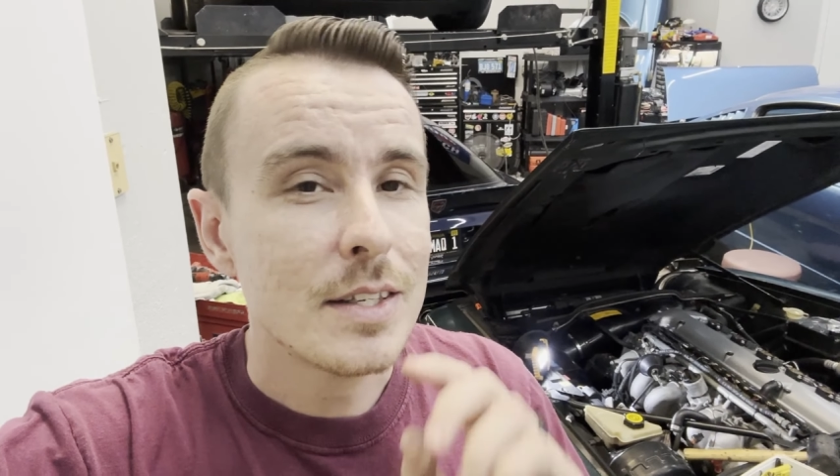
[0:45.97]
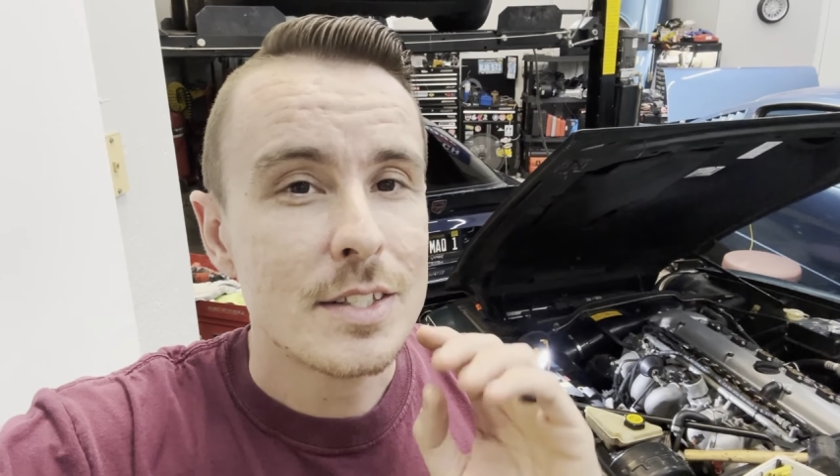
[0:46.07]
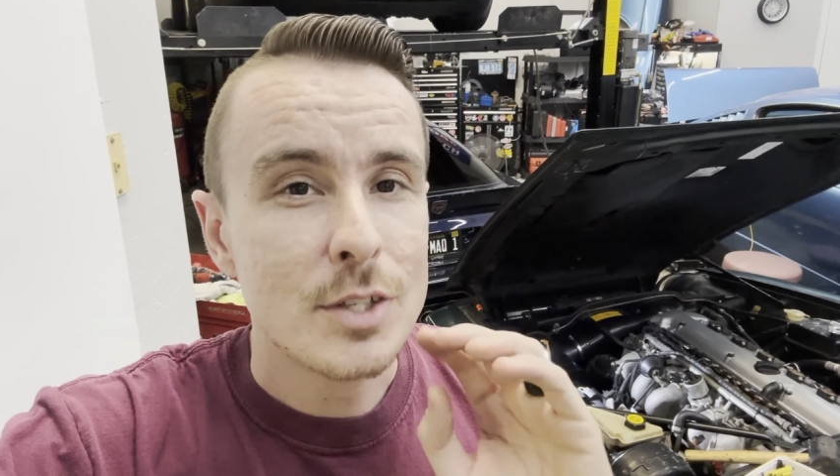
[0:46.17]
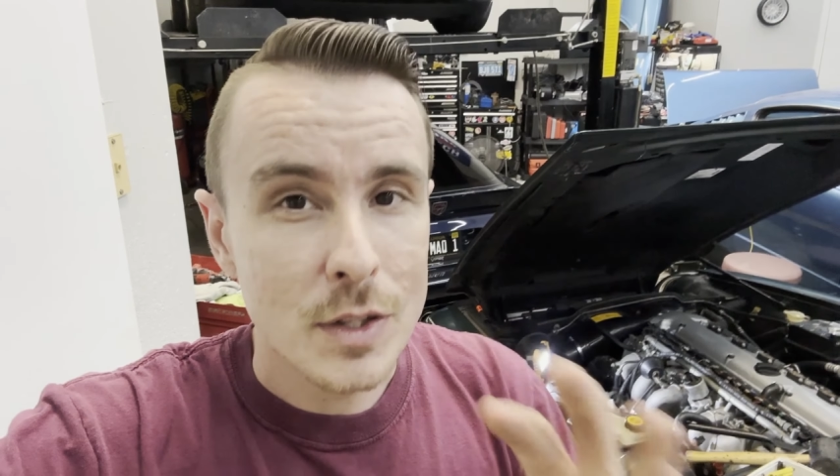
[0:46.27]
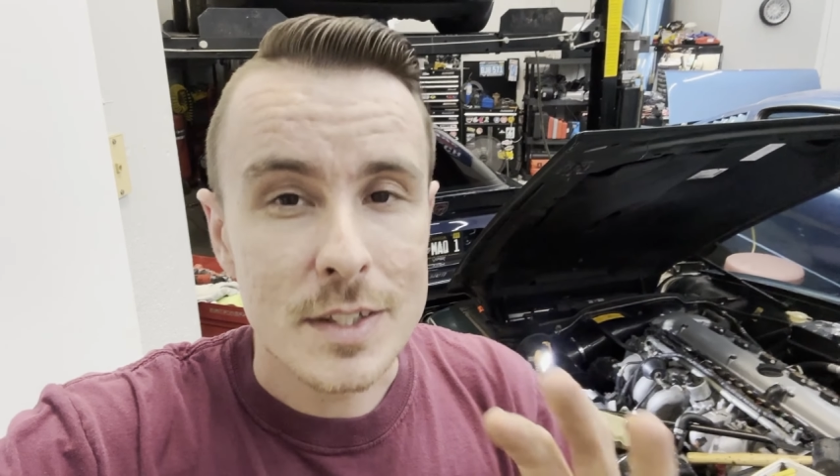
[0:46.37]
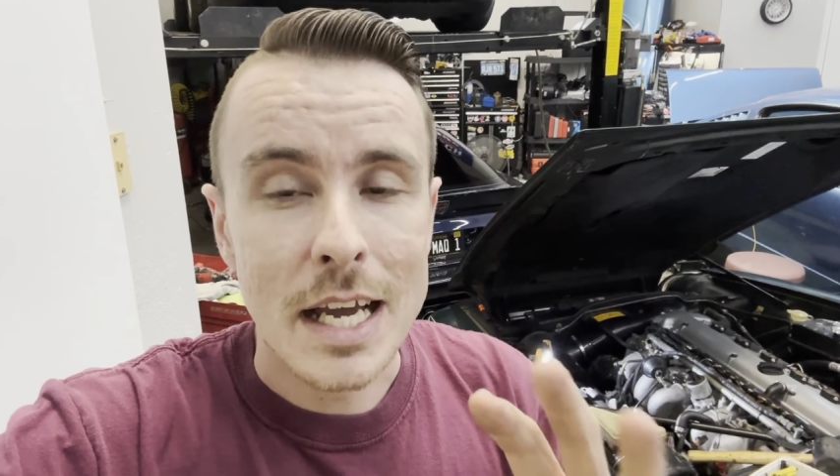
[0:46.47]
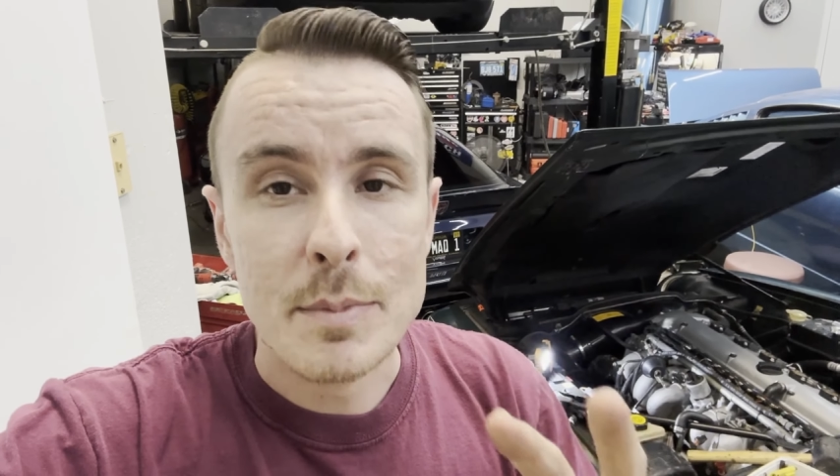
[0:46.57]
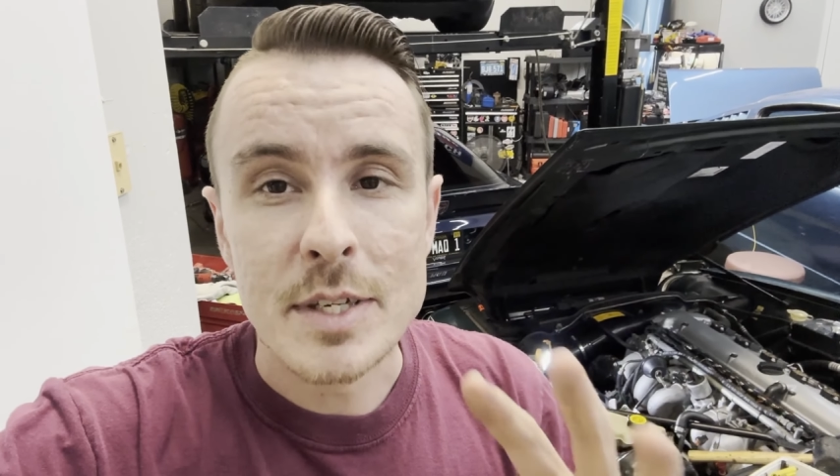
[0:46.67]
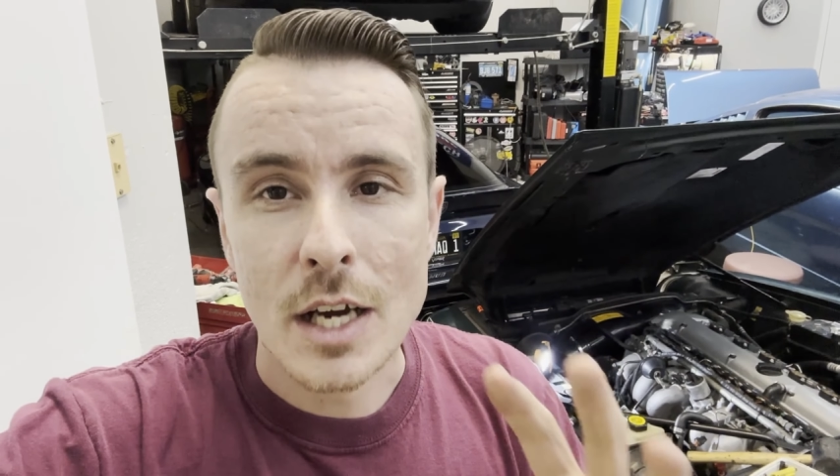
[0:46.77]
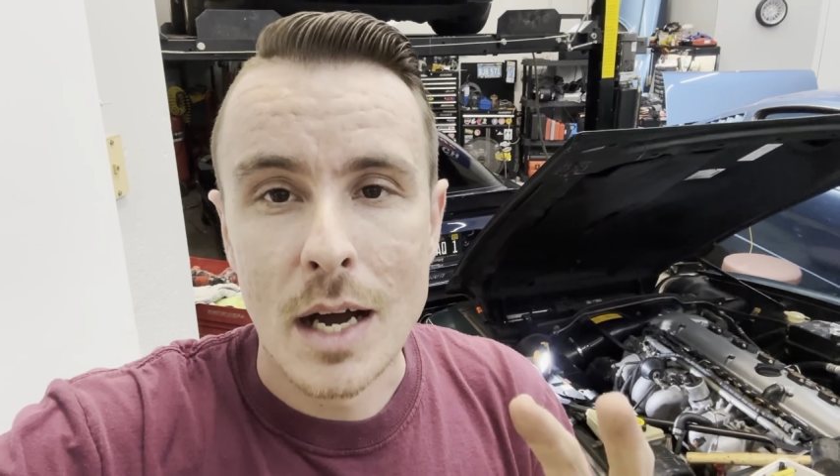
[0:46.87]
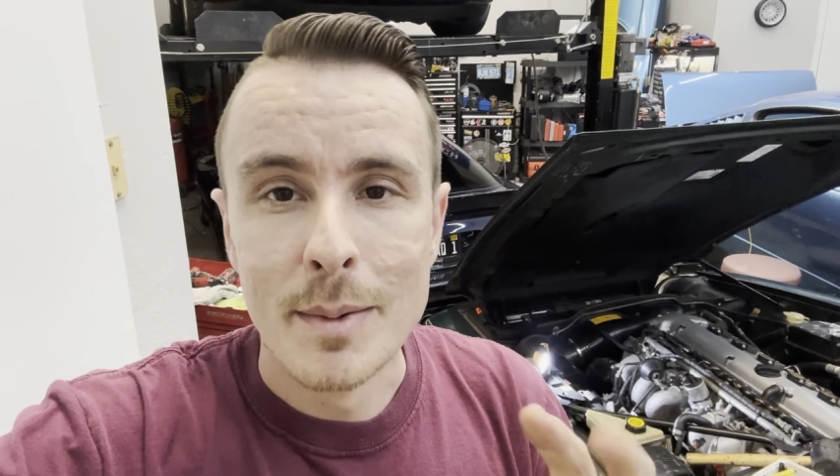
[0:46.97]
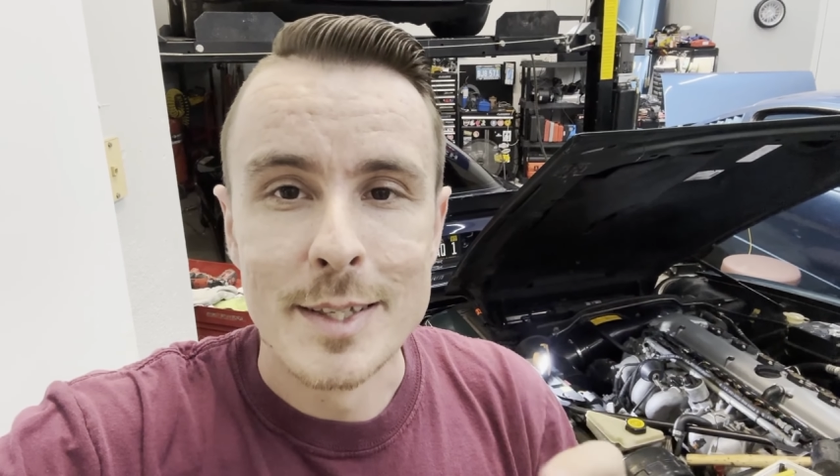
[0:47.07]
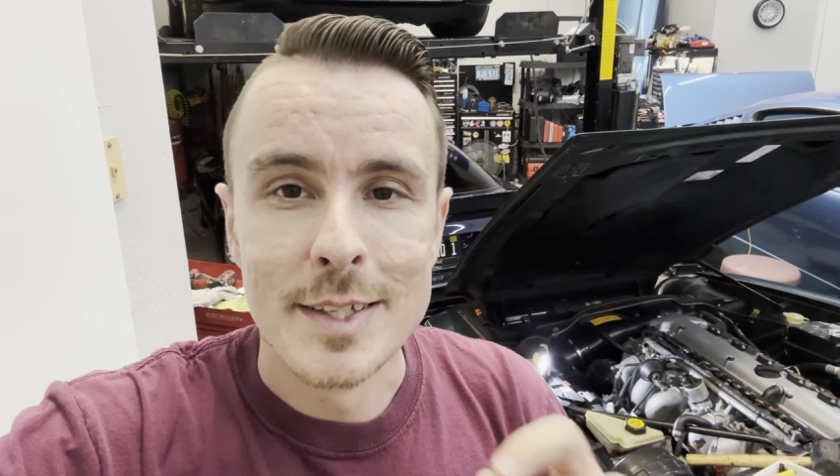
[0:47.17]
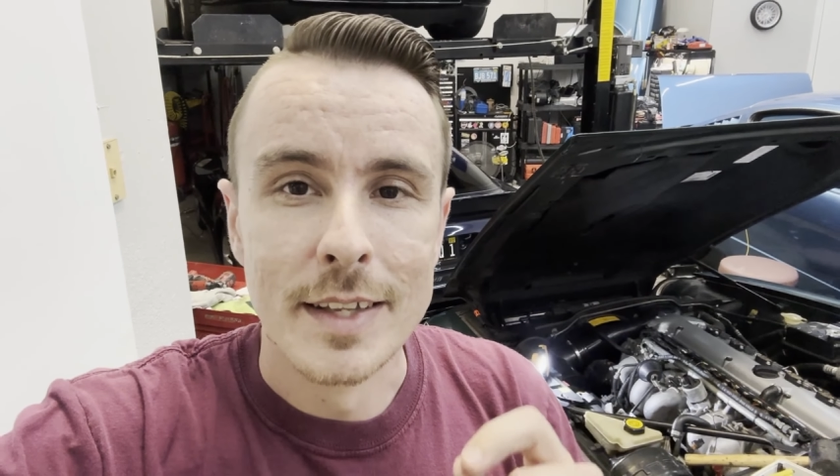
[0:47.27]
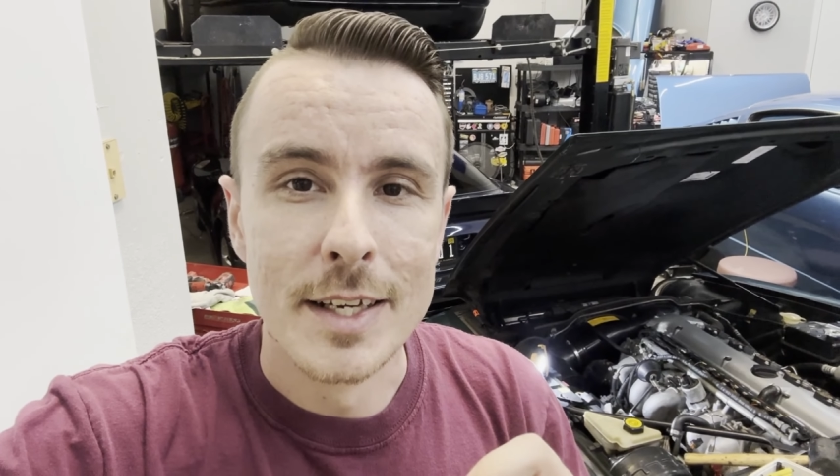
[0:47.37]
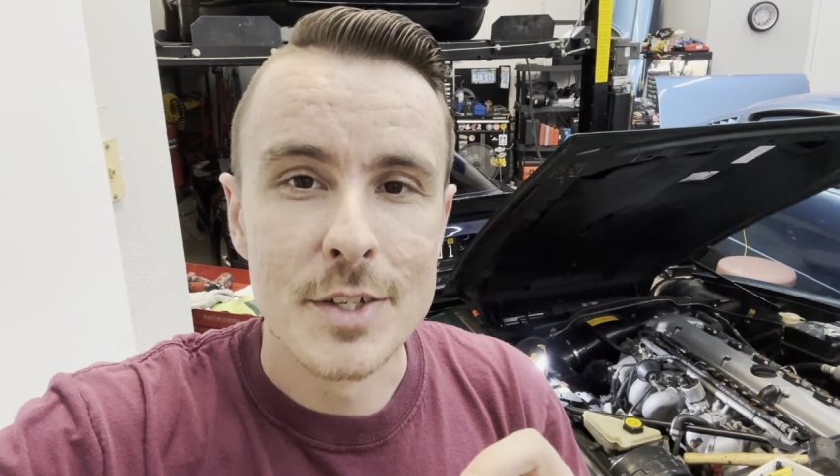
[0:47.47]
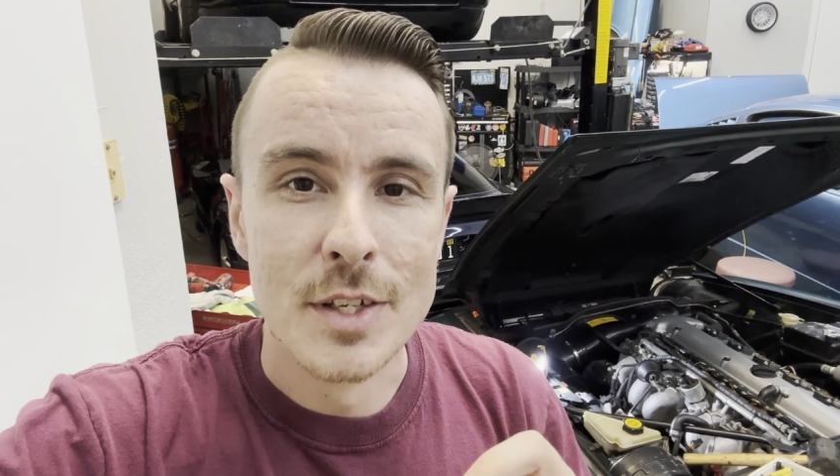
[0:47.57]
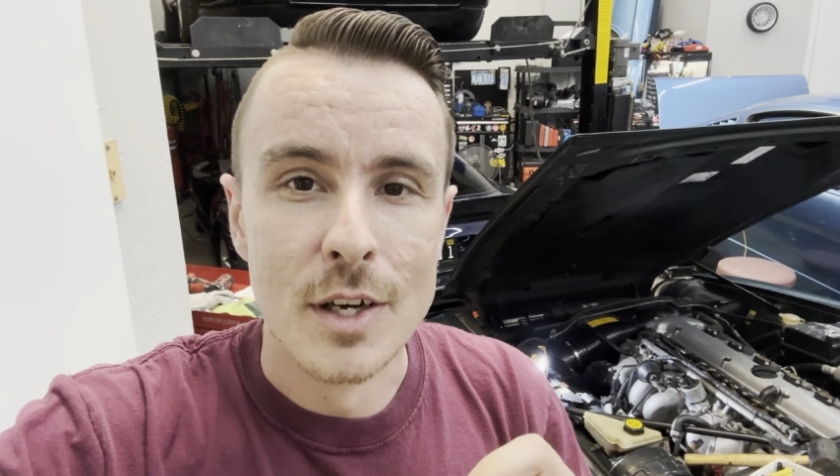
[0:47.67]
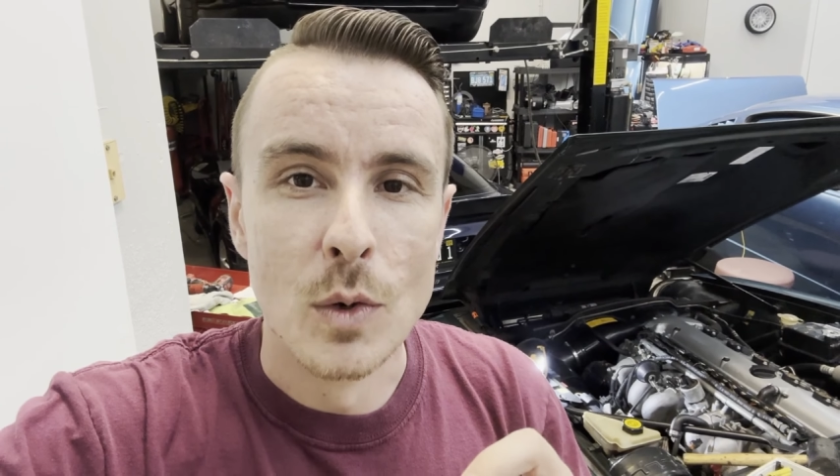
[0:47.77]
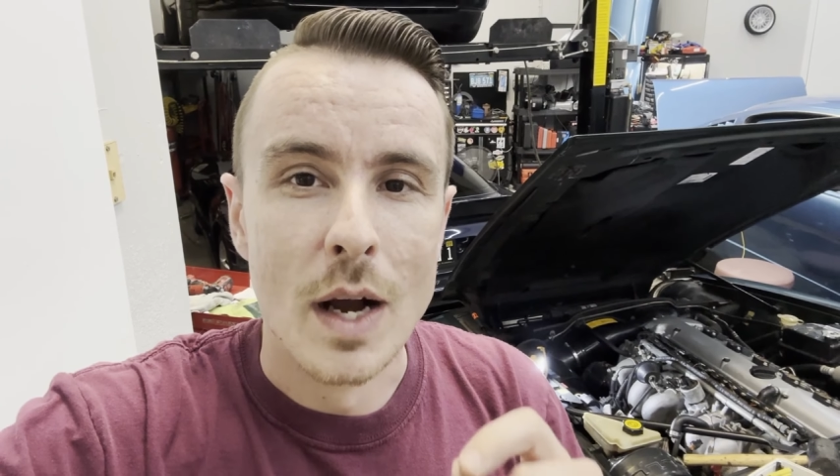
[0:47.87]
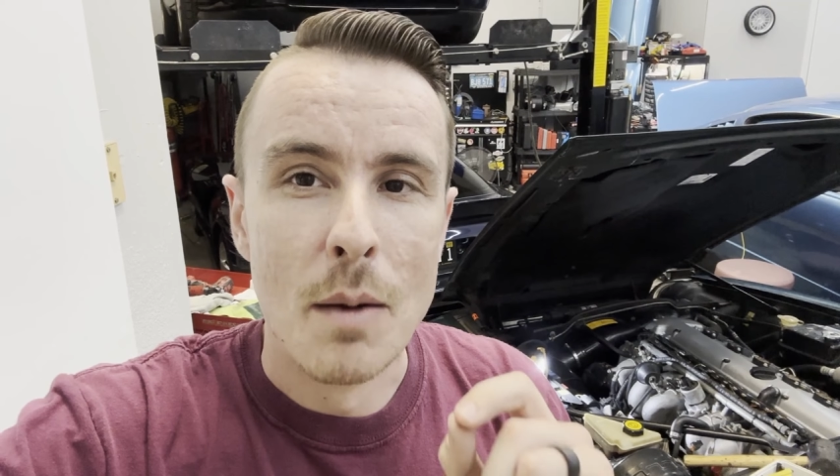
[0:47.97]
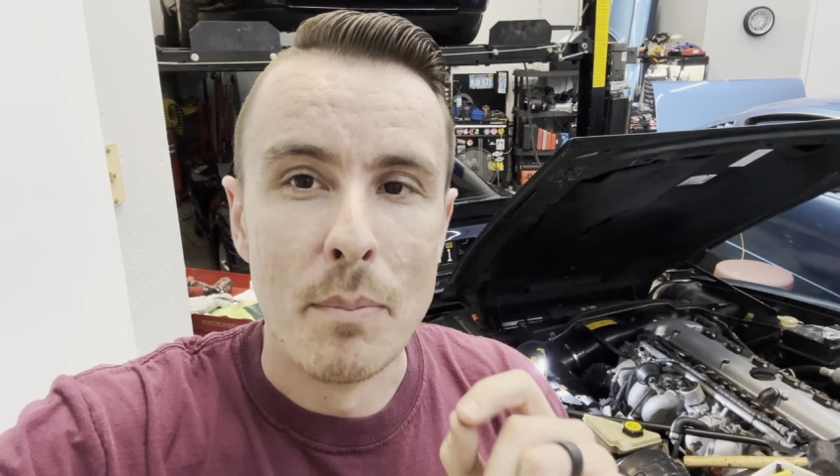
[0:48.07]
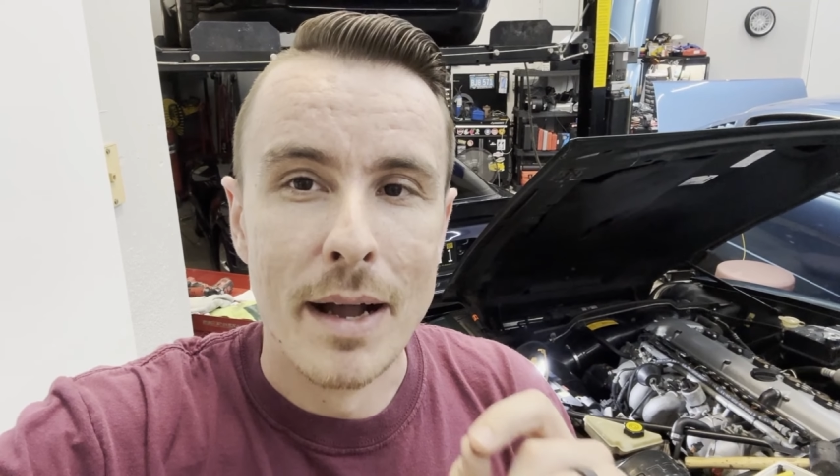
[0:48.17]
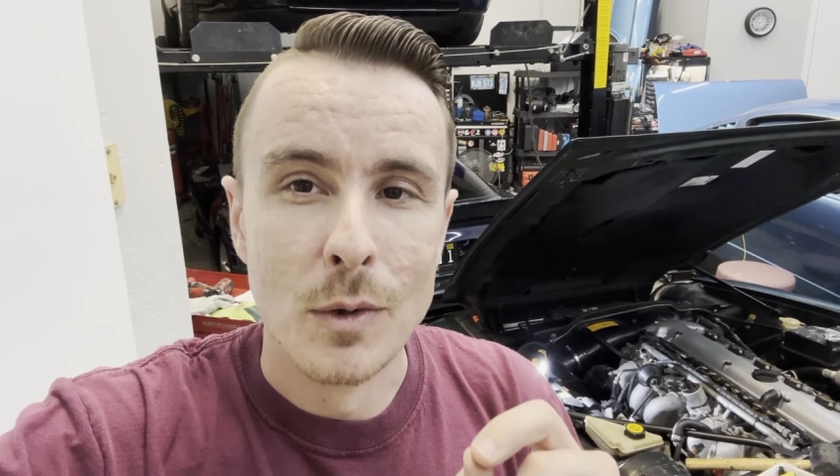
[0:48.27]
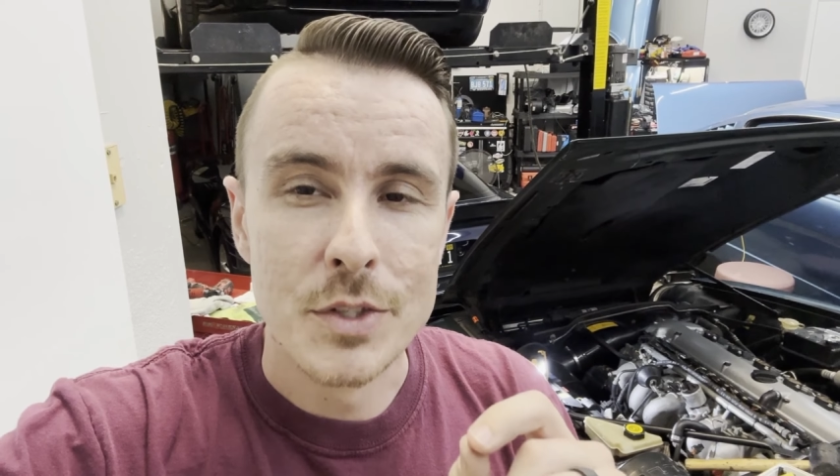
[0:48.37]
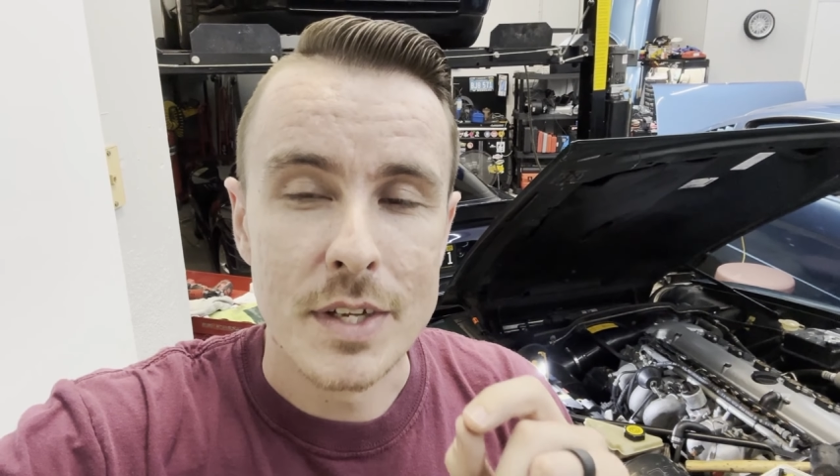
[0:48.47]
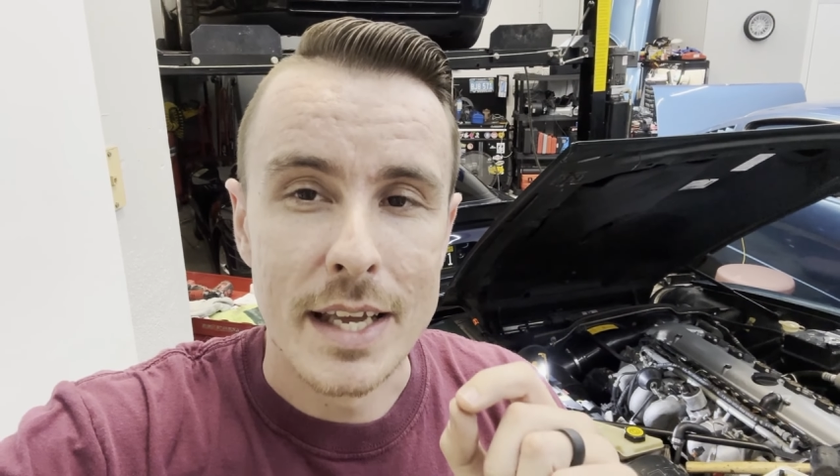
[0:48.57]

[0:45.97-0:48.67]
took the time to comment and let us know about